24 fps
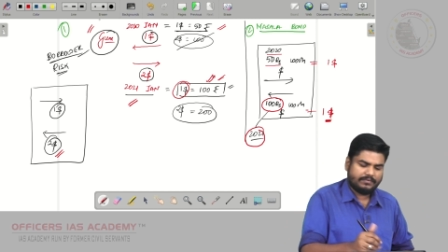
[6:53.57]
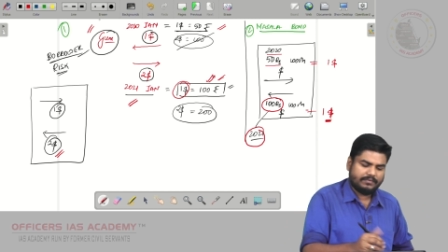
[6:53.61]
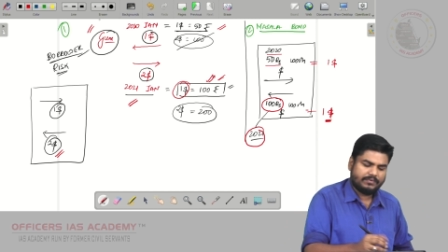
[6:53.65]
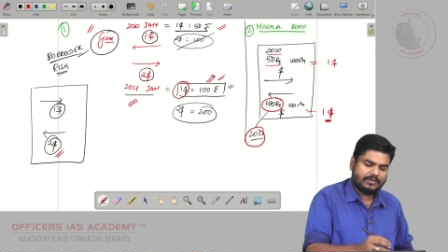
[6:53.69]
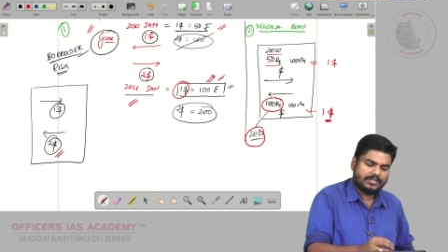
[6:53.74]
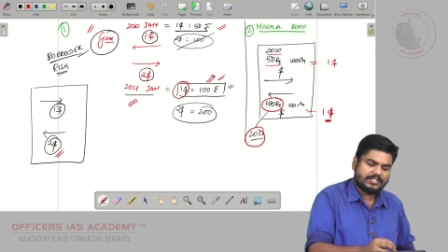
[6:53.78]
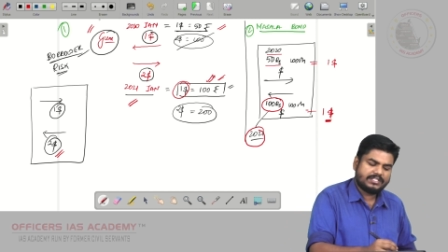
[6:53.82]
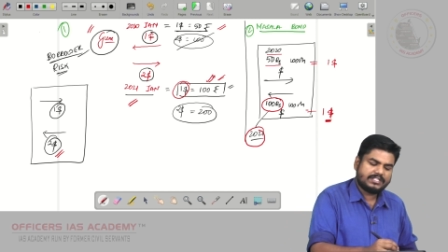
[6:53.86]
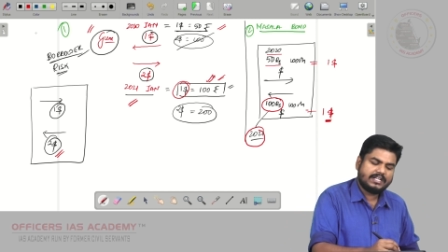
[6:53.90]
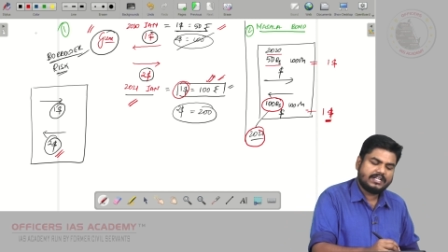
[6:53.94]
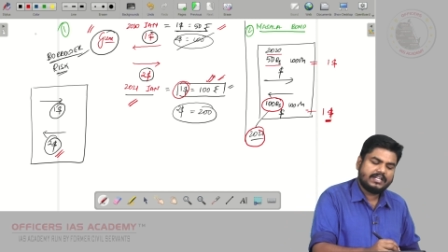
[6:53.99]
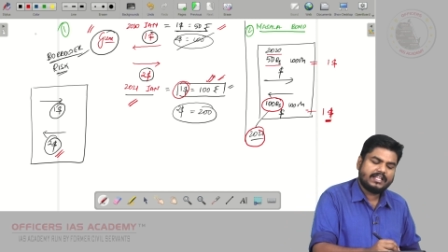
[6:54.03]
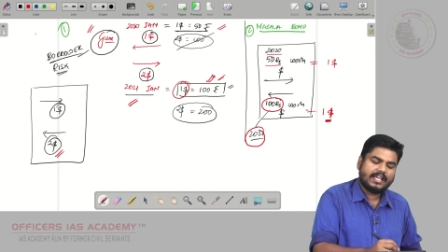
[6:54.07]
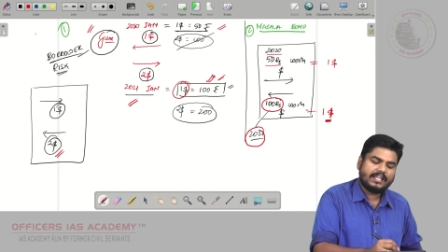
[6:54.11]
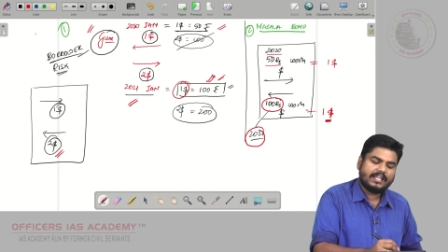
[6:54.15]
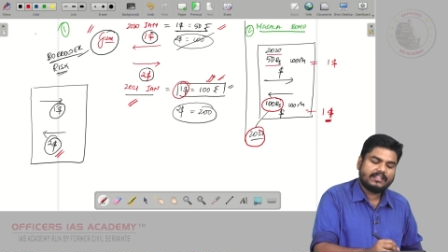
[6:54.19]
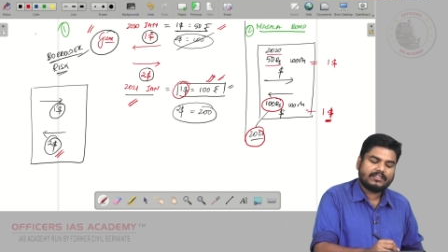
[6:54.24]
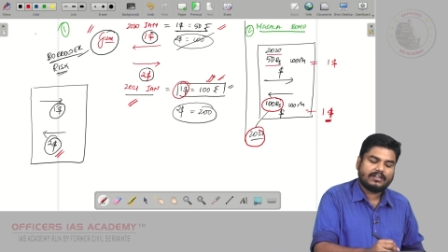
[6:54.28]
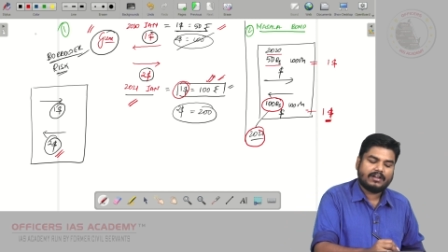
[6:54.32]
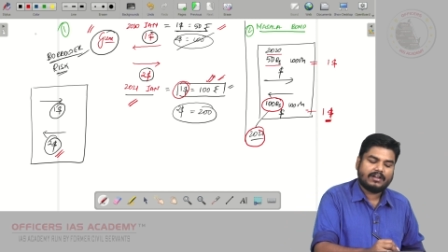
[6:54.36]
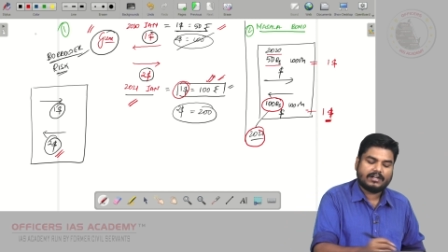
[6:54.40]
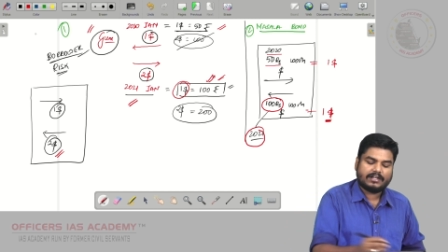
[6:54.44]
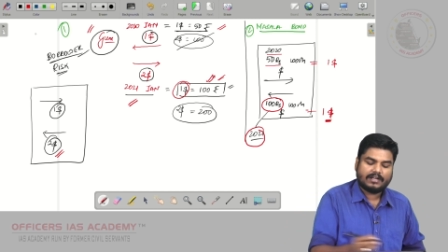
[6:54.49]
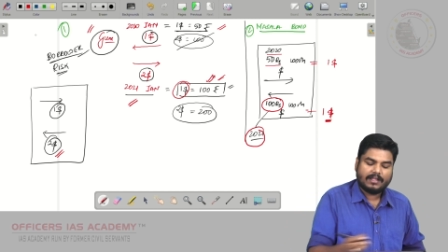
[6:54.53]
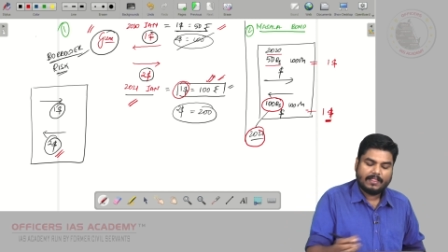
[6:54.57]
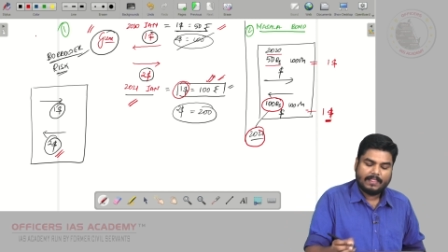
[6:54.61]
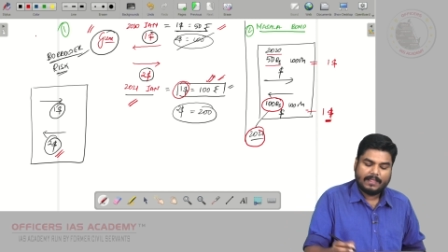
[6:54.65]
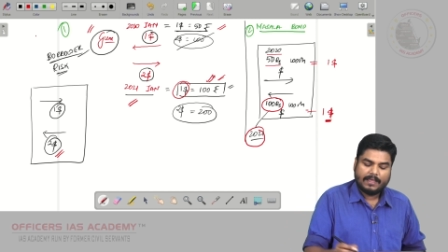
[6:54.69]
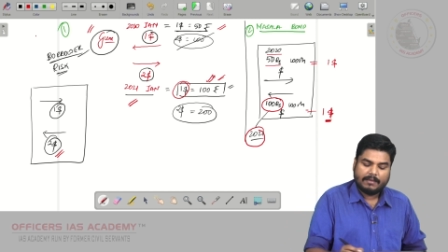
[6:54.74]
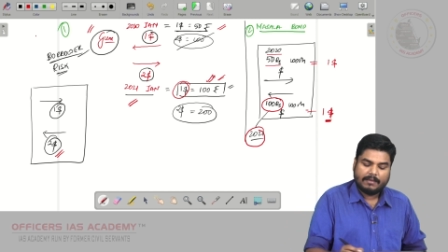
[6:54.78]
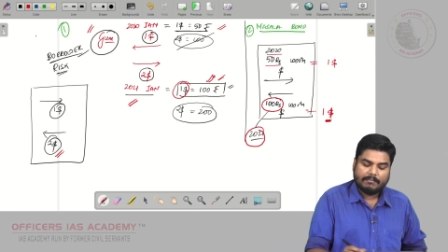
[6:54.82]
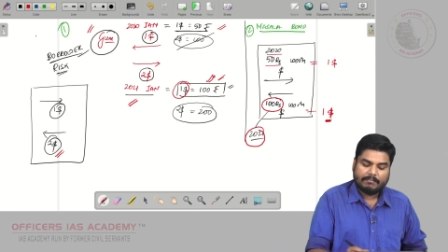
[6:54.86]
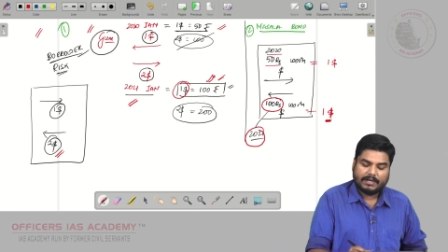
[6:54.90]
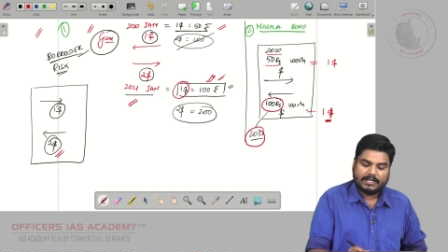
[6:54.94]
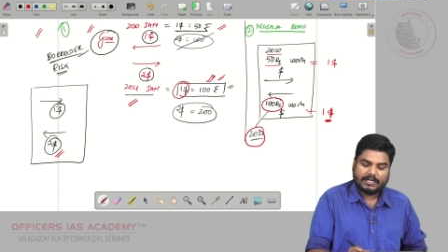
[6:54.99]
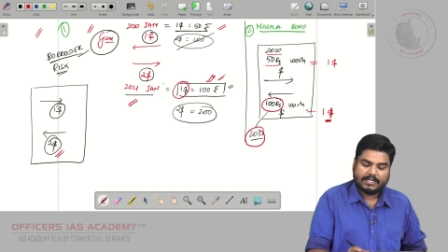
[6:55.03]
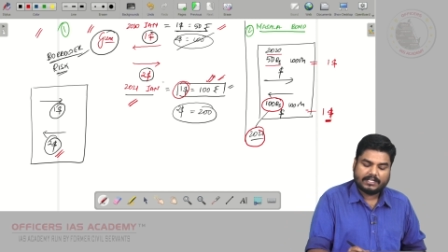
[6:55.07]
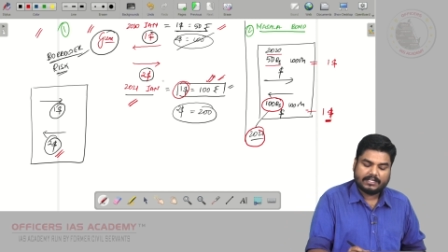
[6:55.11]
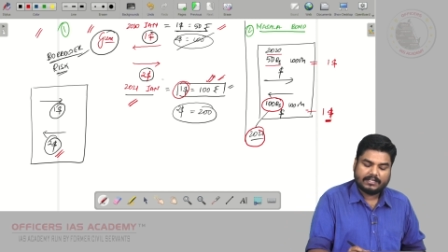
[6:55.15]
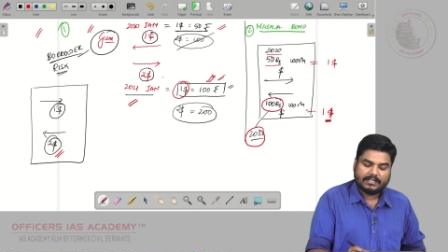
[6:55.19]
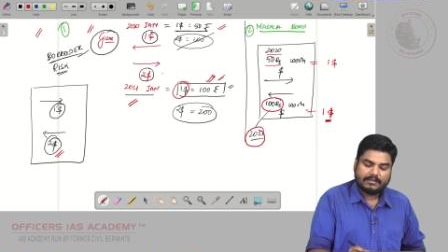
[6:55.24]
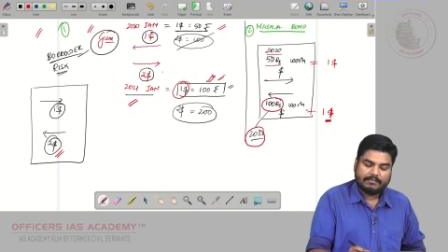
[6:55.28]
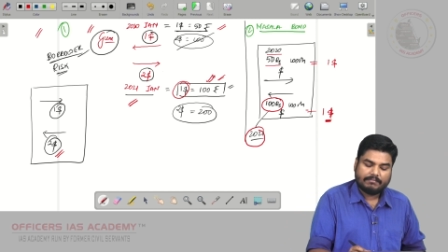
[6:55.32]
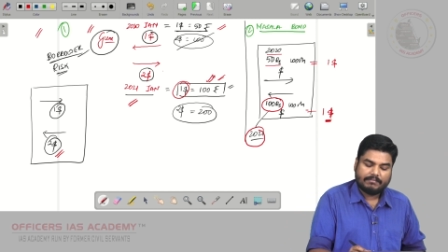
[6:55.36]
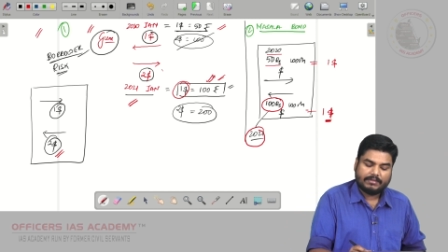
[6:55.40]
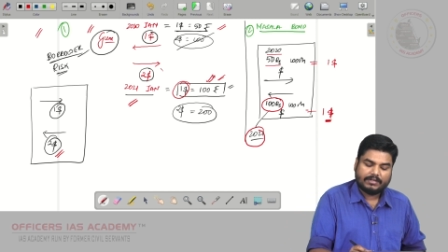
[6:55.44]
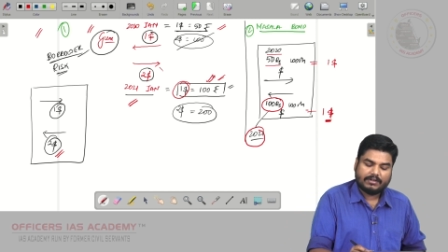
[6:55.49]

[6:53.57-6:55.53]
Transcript: Originally I thought, but